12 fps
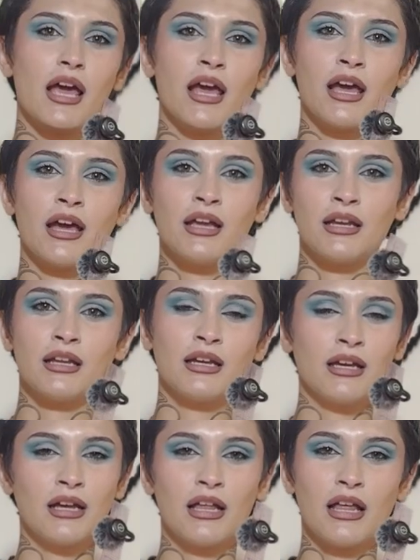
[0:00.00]
and
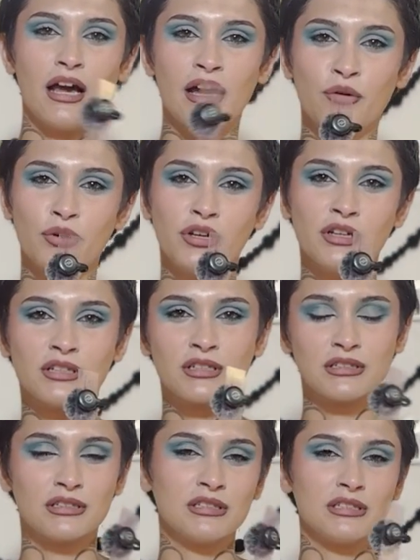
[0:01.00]
I would
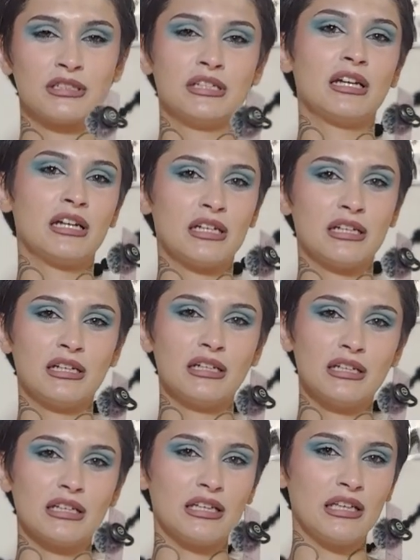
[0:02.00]

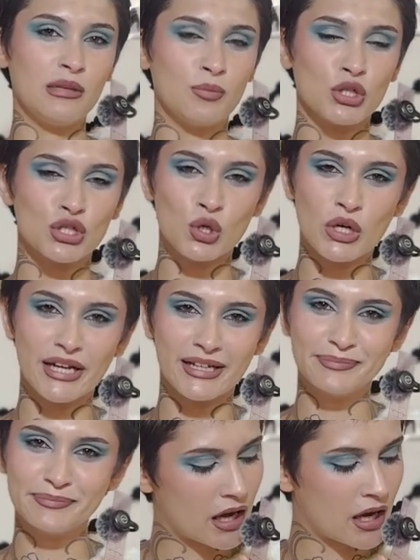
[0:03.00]
keep the toy.
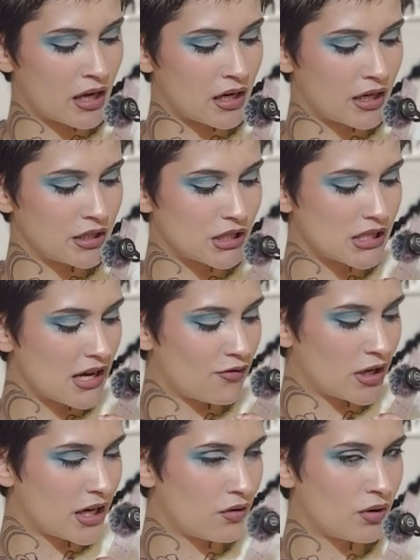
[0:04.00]
And I just never
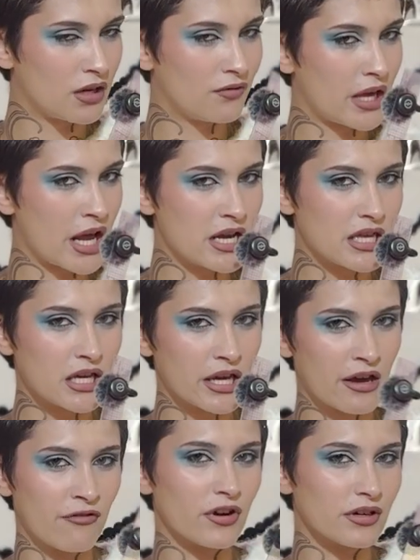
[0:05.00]
get rid of anything
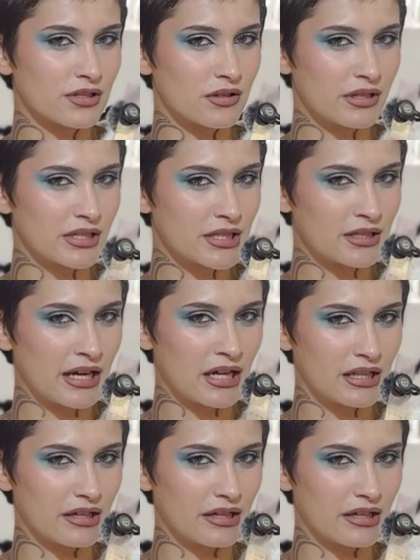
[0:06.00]
ever, so I still had